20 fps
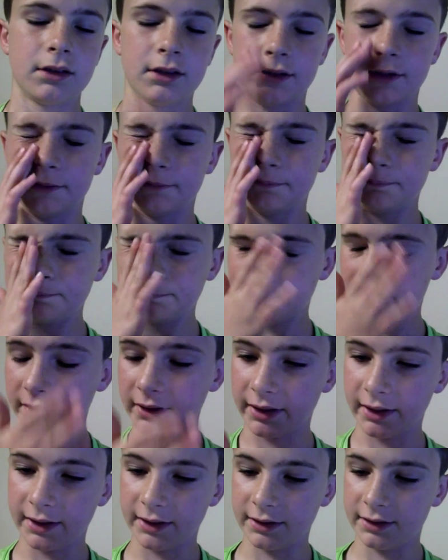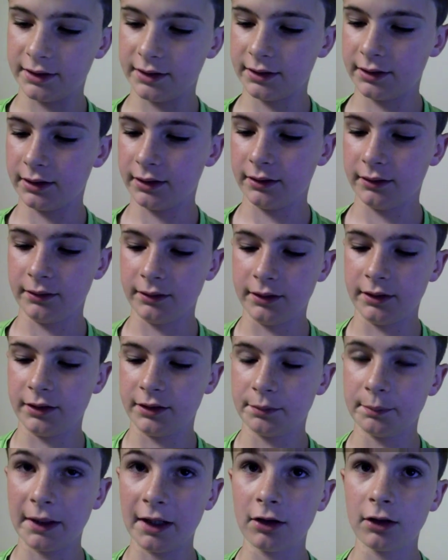Um, it has a. It's
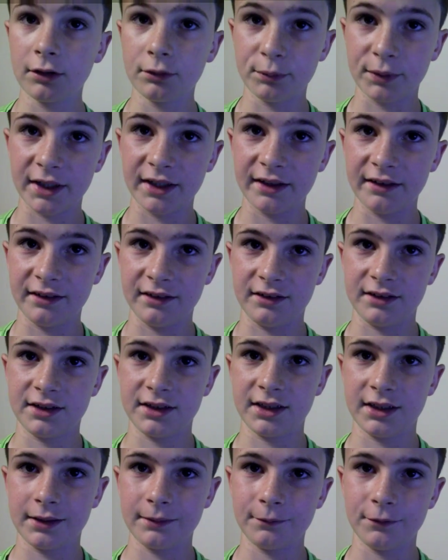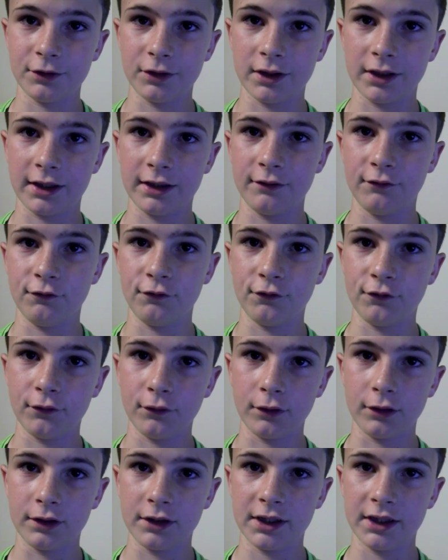powered by the Snapdragon
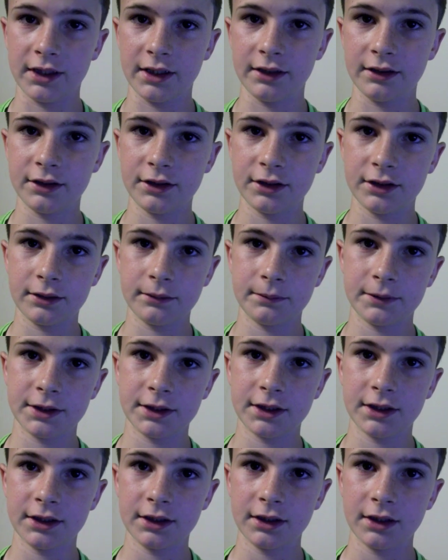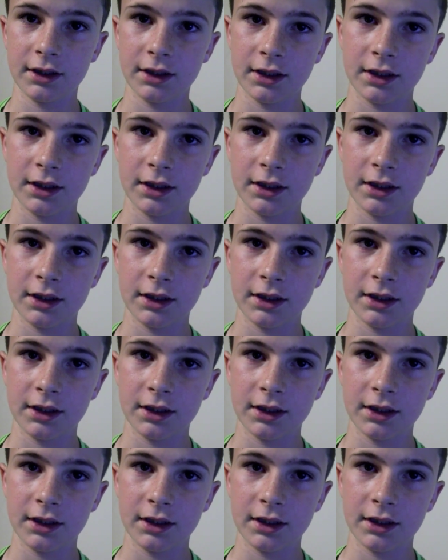four ten chipset,